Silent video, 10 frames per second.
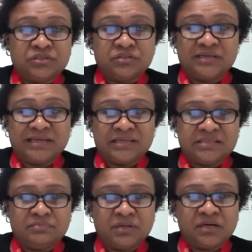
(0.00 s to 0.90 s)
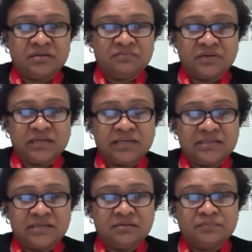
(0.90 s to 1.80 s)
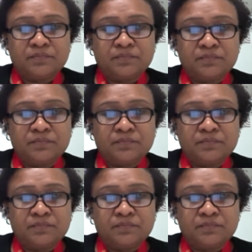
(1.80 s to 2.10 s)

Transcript: to the net demand for lending